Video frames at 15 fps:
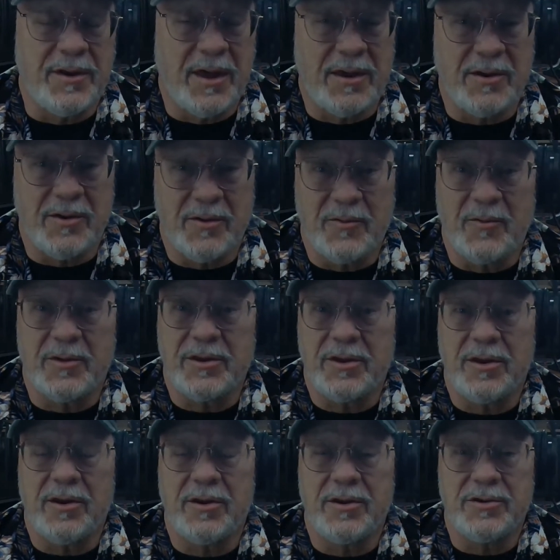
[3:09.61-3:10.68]
I don't know what the
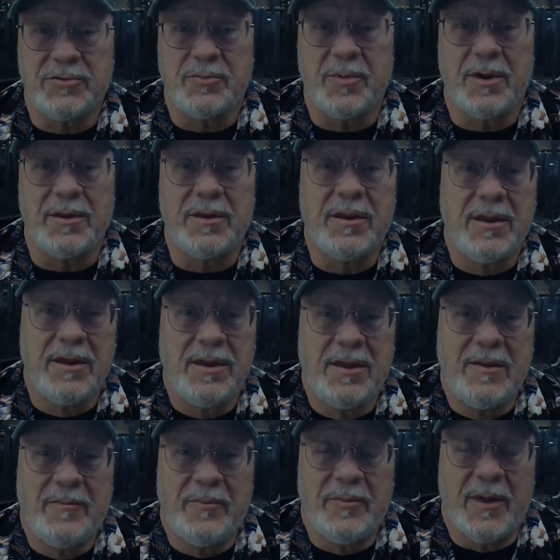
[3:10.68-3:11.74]
hell it is, but
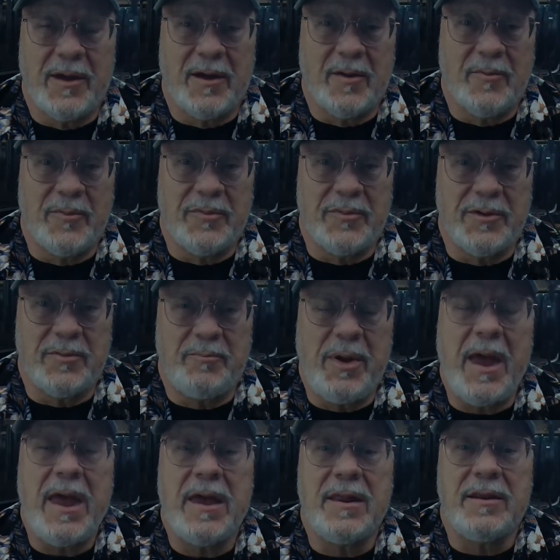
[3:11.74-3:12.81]
the
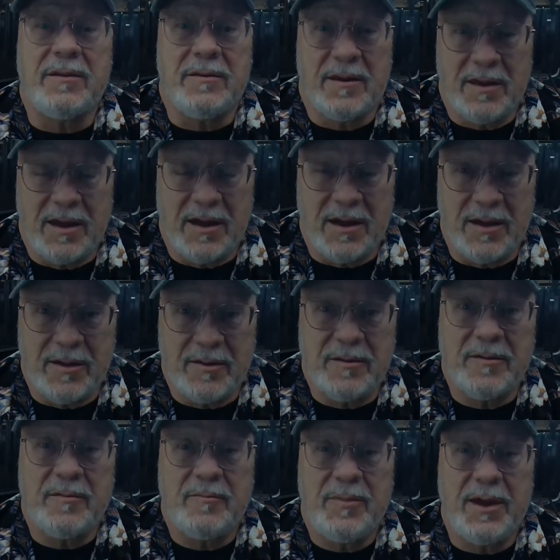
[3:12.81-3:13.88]

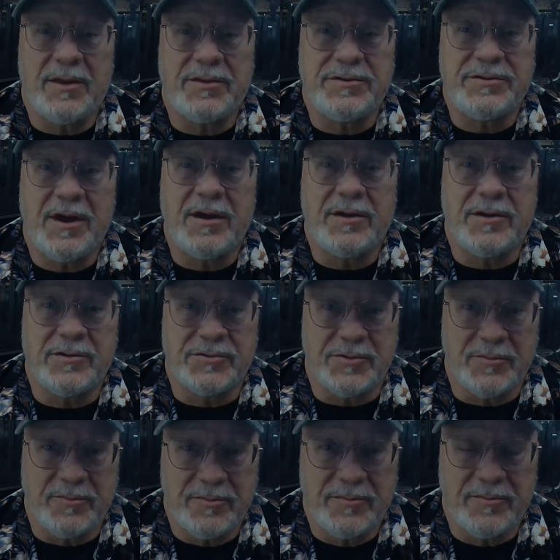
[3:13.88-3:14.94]

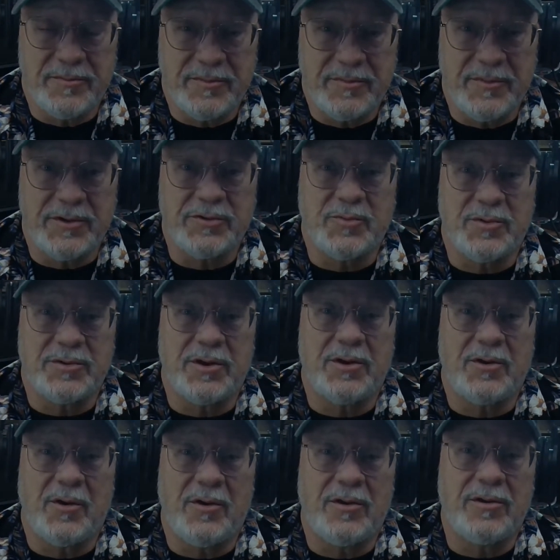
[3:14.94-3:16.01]
panpsychism is what they
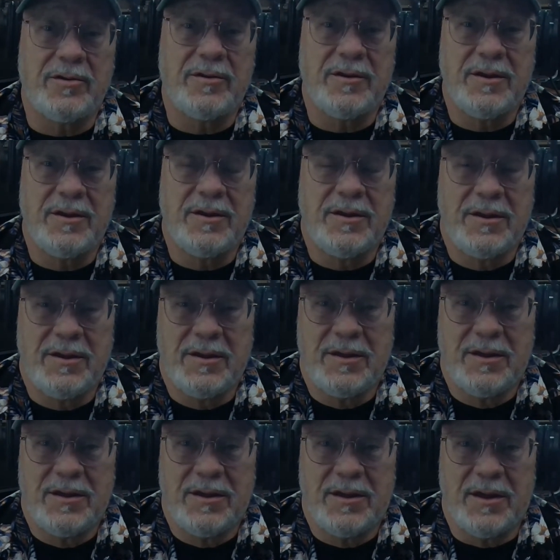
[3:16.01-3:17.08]
call it,
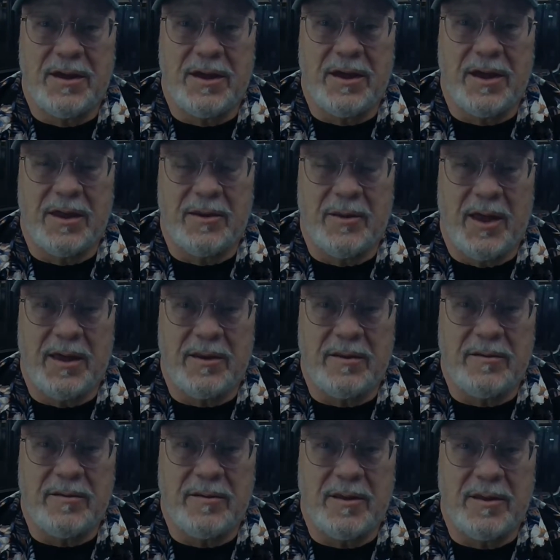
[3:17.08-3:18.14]
and that
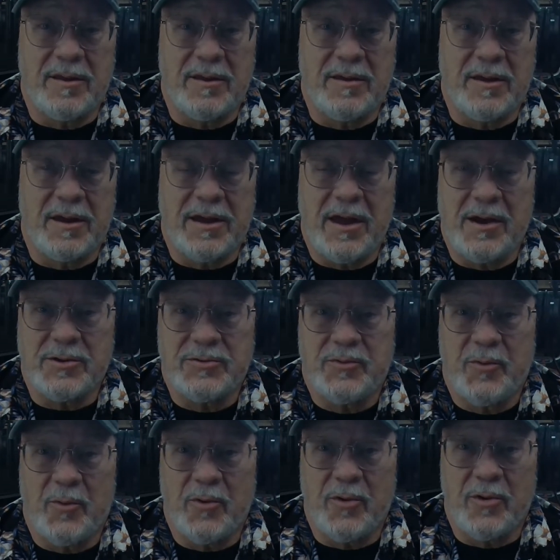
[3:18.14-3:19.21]
accounts
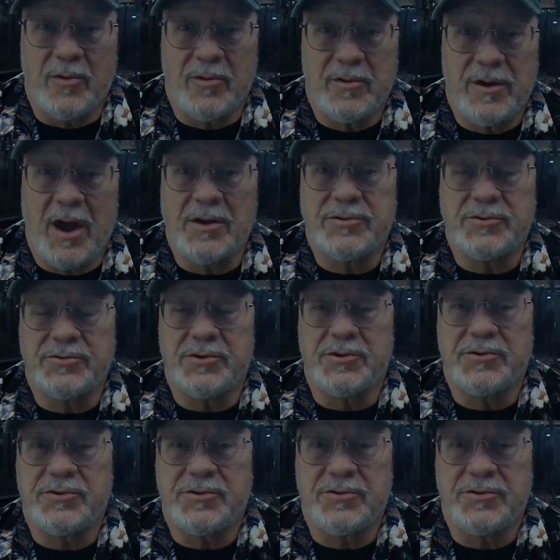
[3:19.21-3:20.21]
for consciousness,